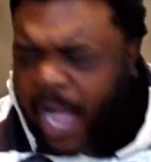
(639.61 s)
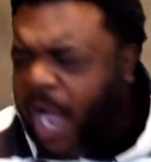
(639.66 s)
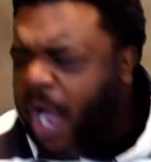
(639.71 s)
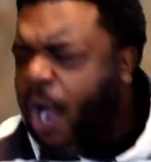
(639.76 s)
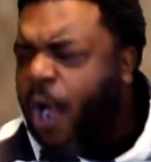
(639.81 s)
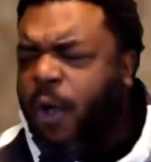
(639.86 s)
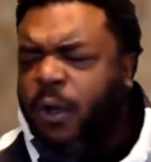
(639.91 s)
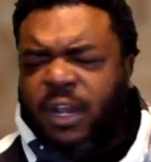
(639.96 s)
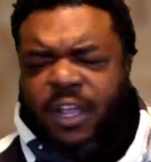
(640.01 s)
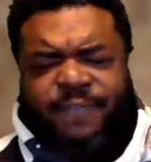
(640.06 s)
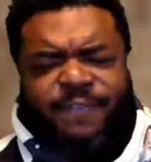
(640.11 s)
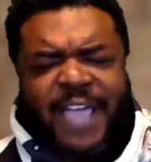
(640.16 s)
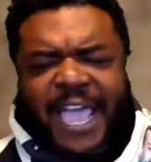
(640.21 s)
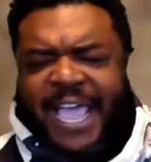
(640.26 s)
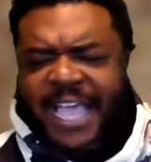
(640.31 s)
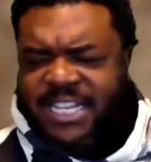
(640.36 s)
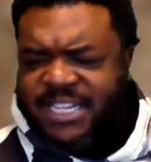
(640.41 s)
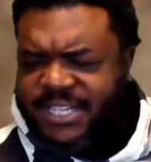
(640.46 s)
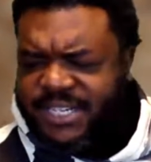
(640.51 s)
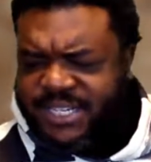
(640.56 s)
all of
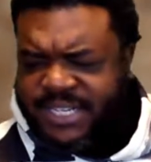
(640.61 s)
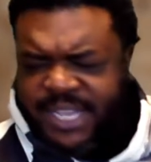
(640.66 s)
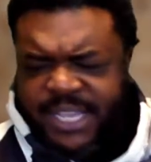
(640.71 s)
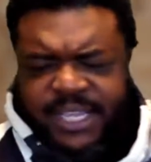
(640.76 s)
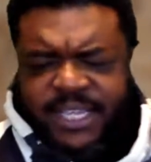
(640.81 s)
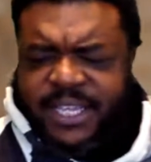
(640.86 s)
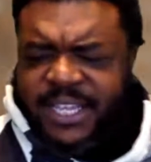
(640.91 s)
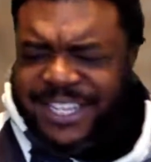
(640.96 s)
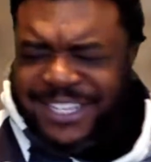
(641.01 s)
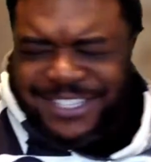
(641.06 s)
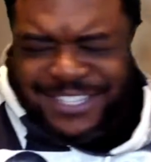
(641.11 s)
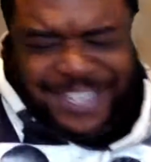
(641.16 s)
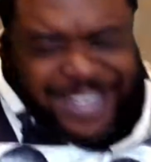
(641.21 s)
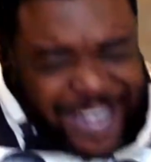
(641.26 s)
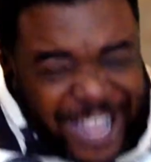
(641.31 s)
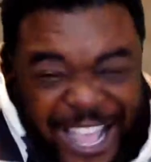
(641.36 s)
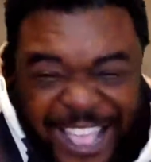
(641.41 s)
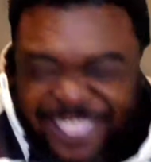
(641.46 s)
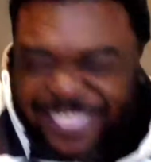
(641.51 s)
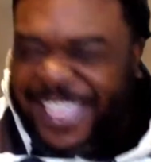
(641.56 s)
our seniors
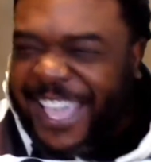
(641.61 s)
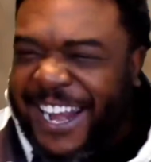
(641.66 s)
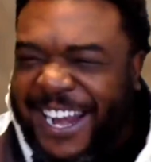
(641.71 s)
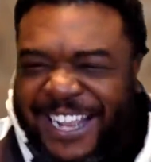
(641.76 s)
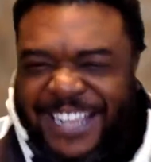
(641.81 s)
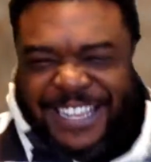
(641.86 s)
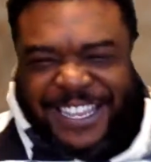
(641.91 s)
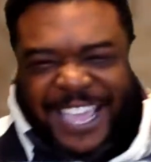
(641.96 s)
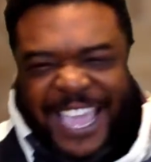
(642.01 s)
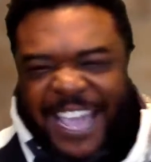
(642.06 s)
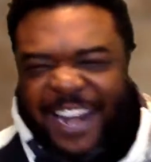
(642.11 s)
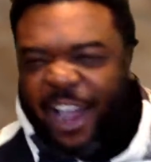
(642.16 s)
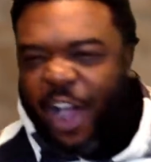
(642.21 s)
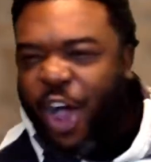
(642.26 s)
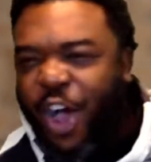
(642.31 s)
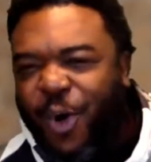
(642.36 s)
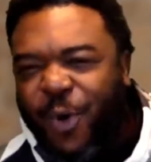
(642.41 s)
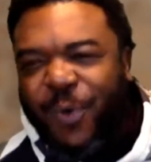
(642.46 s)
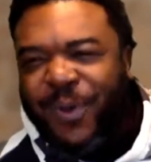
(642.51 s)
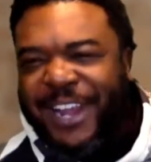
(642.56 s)
that are yet
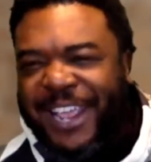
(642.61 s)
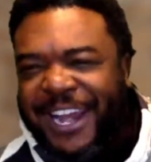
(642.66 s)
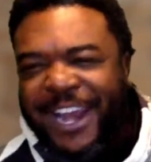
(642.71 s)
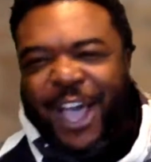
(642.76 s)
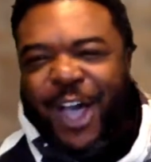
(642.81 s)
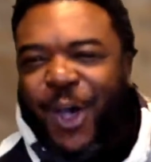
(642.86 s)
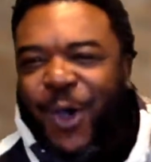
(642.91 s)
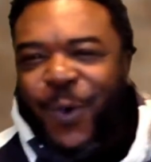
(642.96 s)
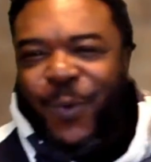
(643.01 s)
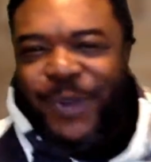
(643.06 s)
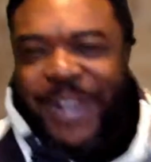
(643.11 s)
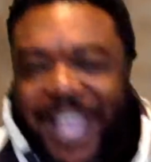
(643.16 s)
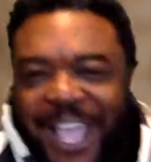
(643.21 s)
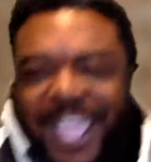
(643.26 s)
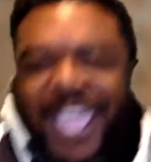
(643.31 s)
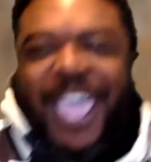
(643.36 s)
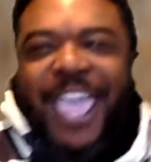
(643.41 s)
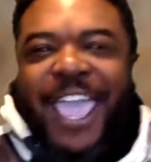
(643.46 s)
holding on,